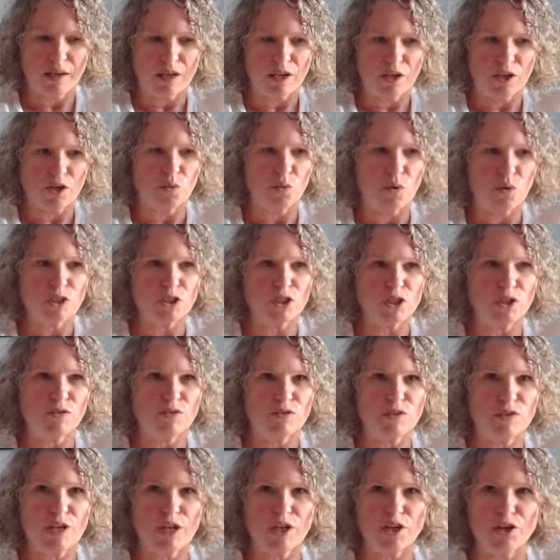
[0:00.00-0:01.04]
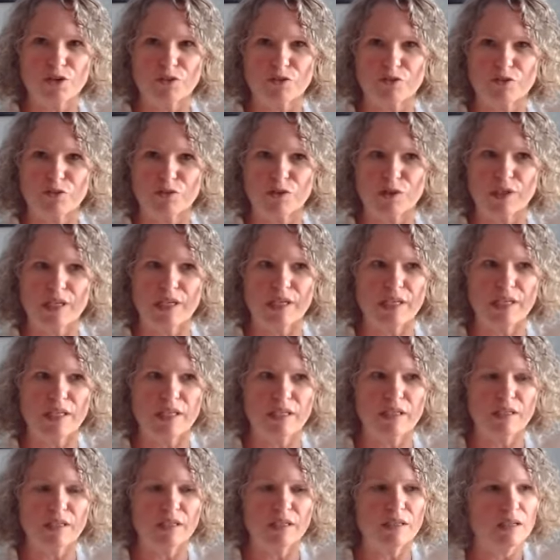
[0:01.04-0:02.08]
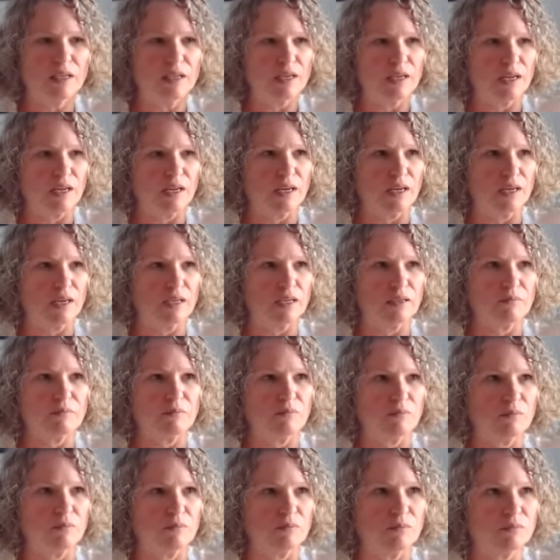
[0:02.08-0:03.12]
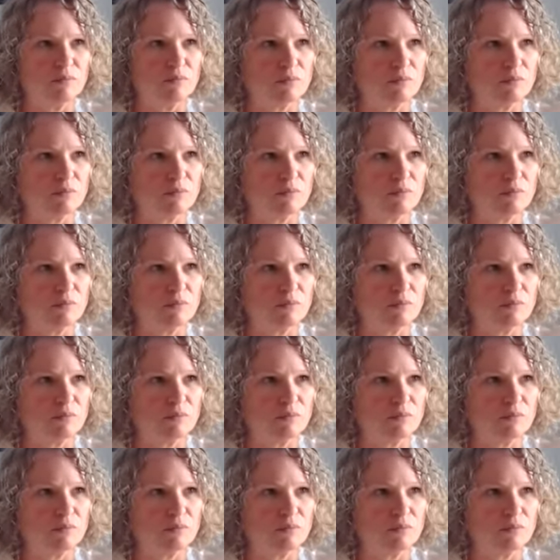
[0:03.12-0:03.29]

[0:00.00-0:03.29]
you know, once you've done your free, um,